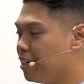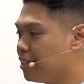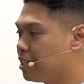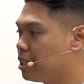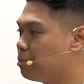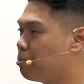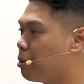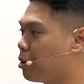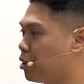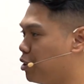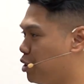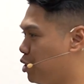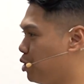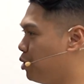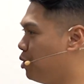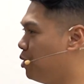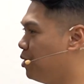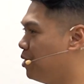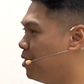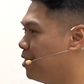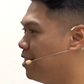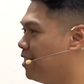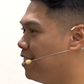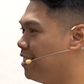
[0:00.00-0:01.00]
is spiritual.
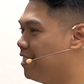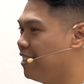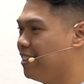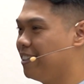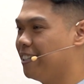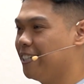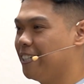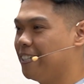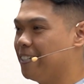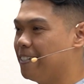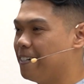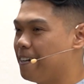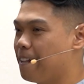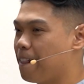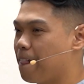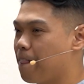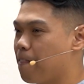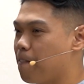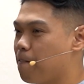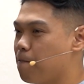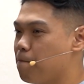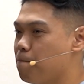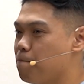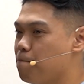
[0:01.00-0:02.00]

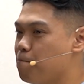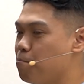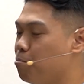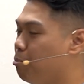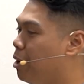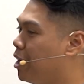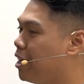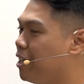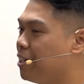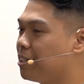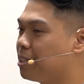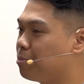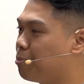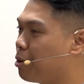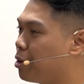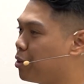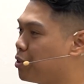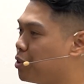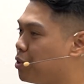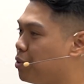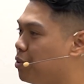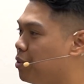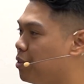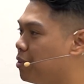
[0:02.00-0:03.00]
Money is
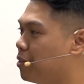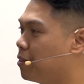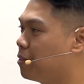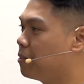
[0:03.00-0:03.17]
spiritual.